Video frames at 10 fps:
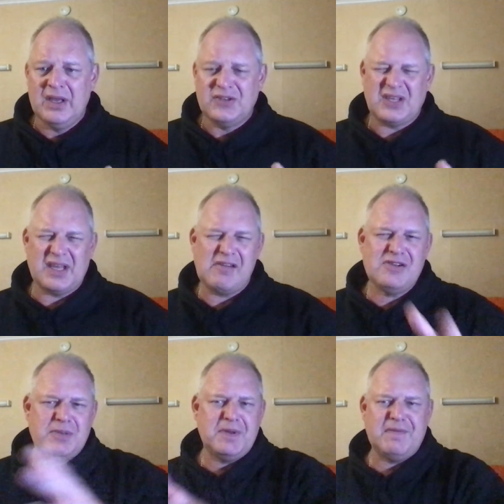So there
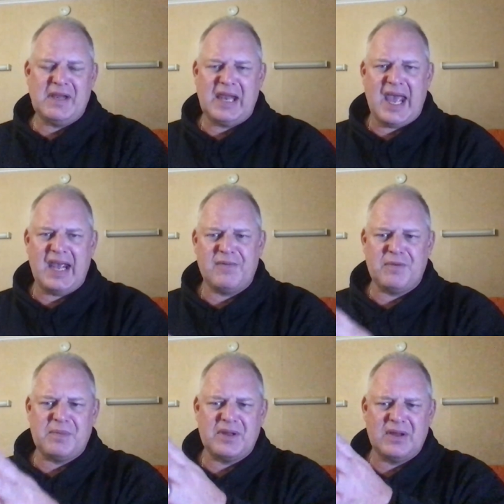is a bit of a lag
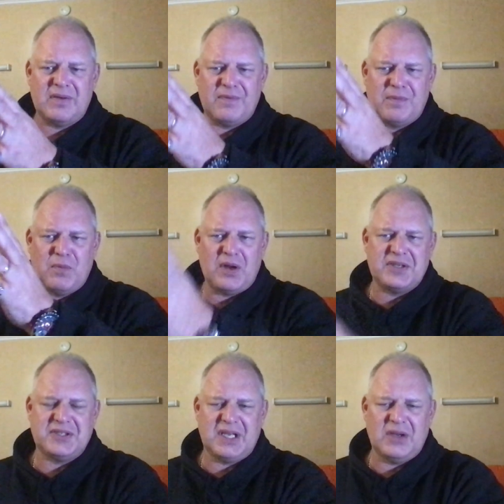from what I
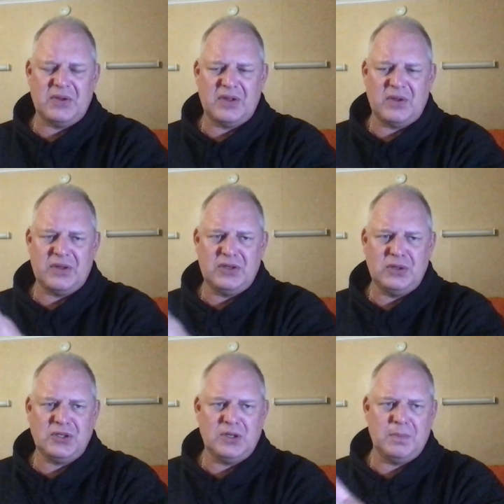see on the
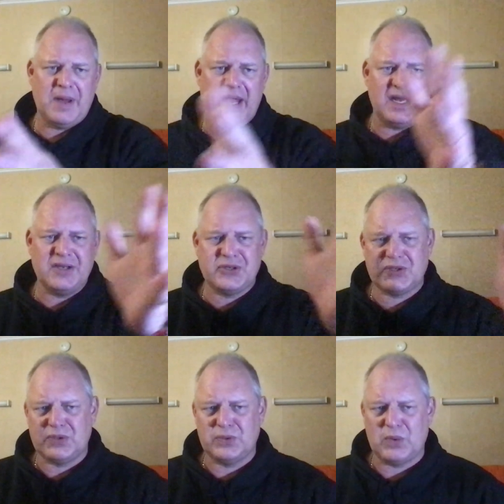YouTube page
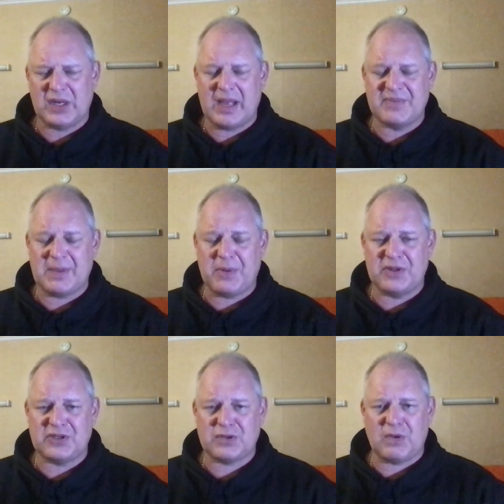to what comes up
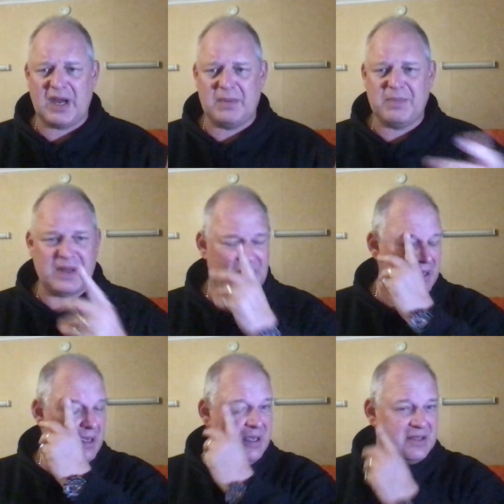on the screen, but
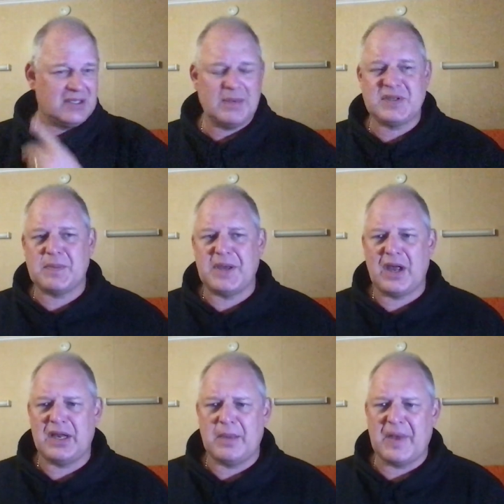seems to be
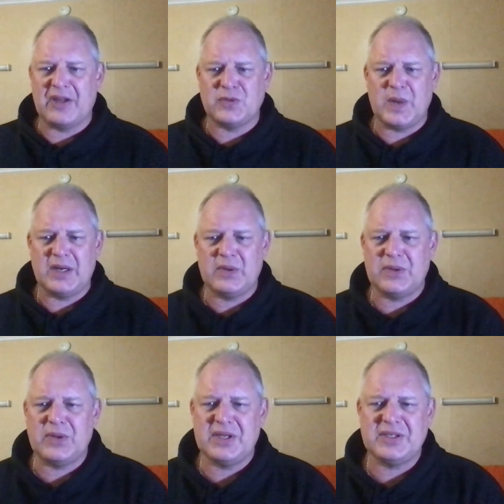only about 20 or
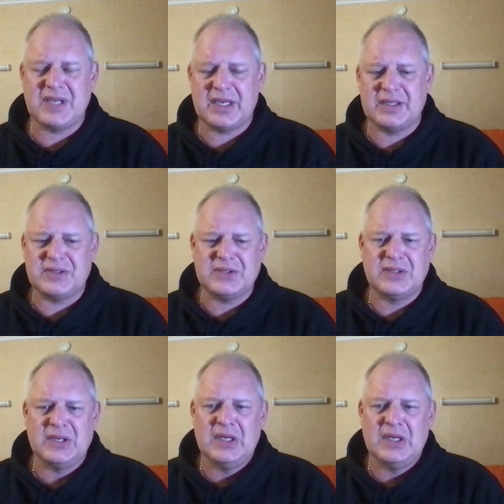30 seconds.